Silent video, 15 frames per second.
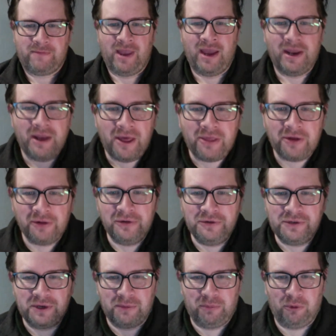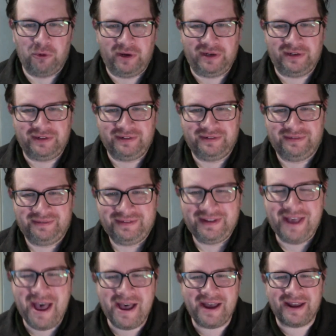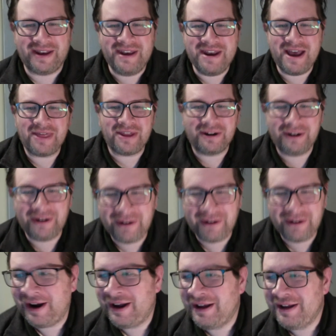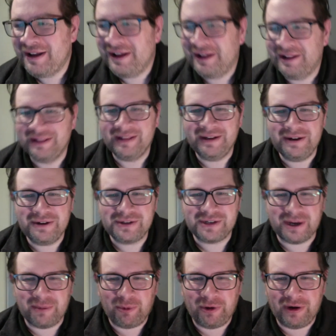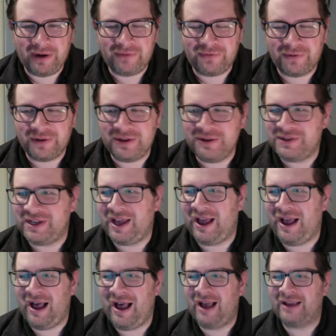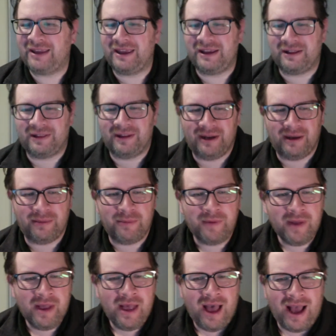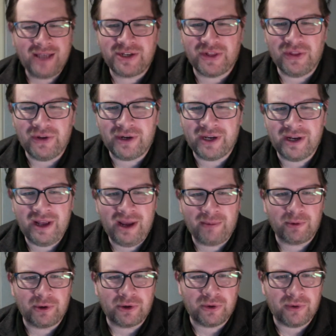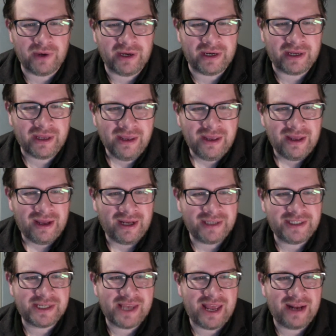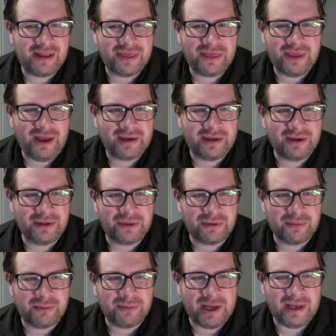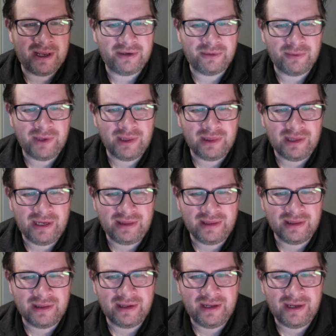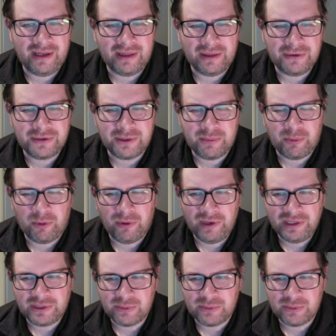Another loser point. Another loser point for Utah Hockey Club. I should look it up real quick. I just had a thought go through my head. Do we lead the league in loser points?